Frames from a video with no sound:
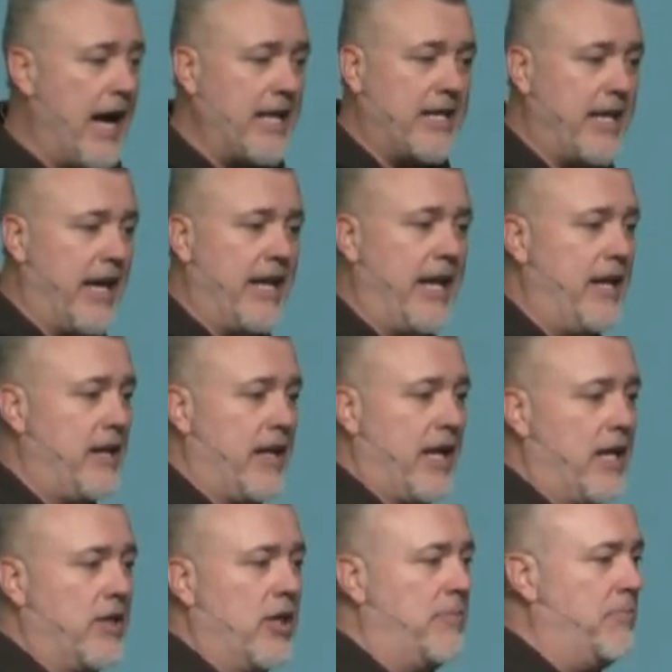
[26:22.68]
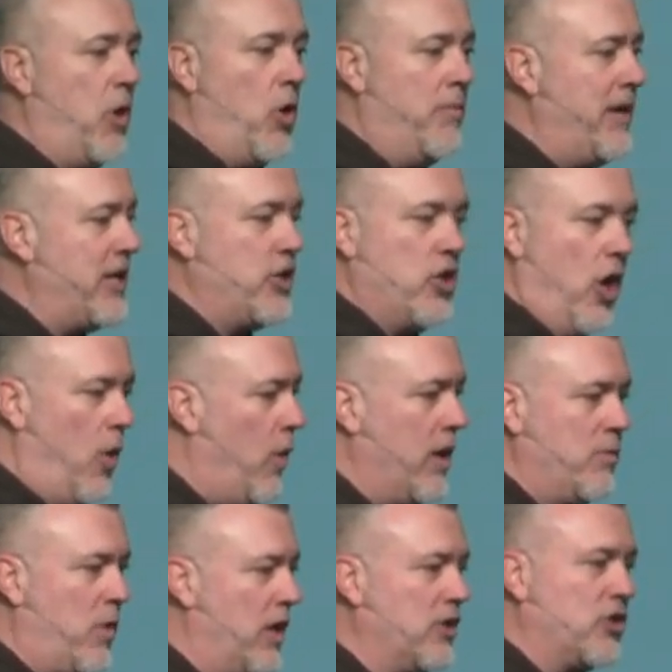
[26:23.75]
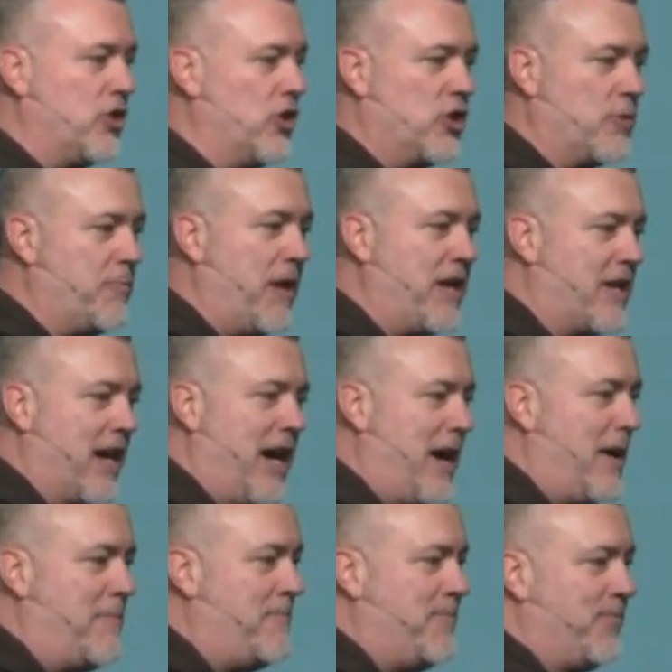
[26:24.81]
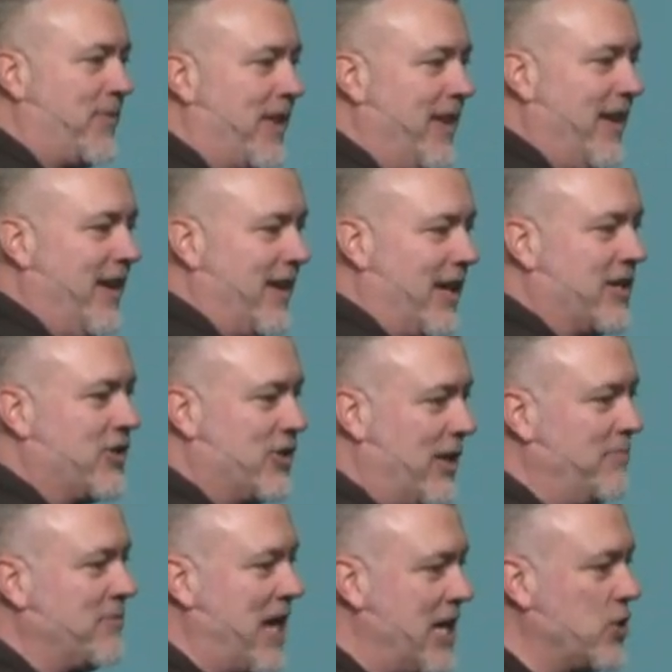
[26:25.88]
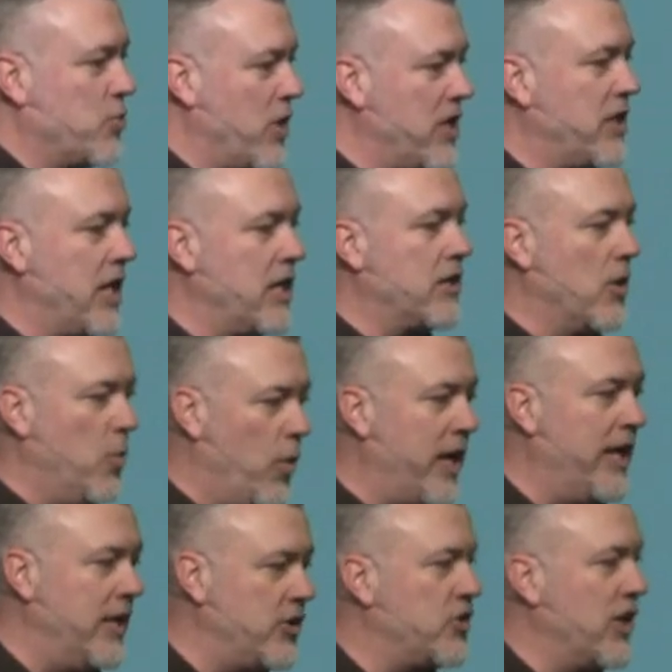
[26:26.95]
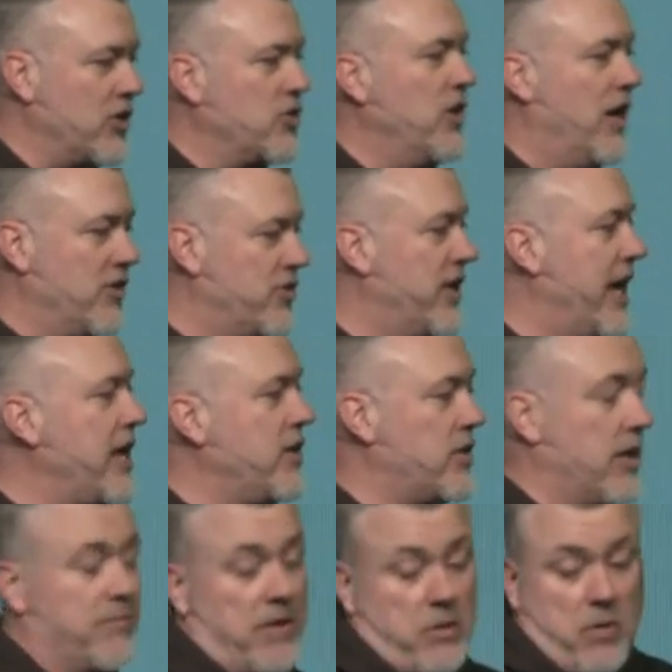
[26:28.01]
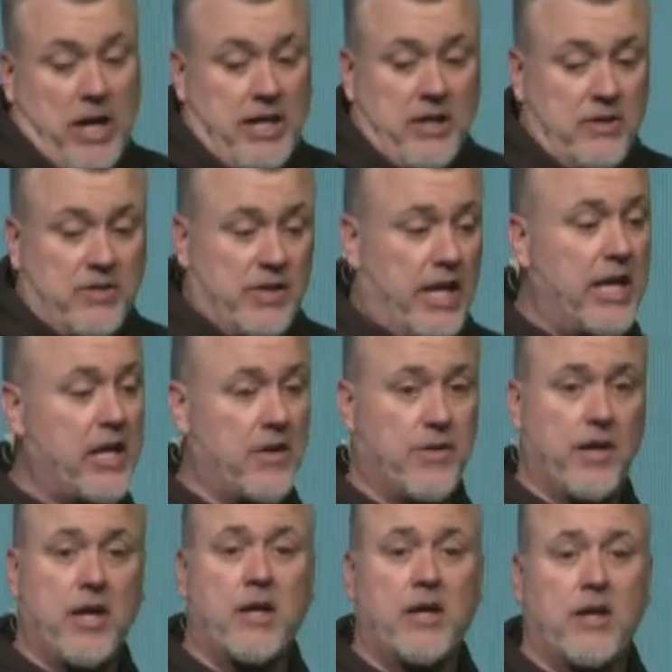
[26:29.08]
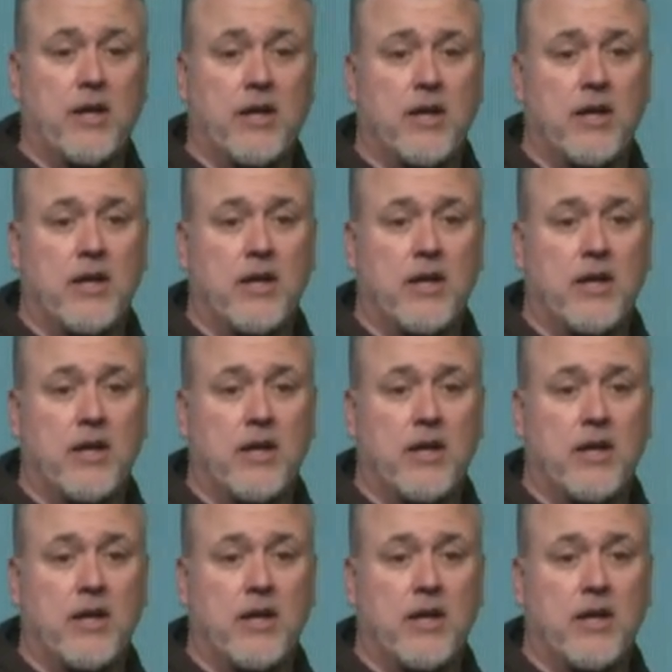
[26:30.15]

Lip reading: I get it, in the moment, no one wants to speak up. Like sometimes we think the wind is just not saying something. Well, I didn't say anything.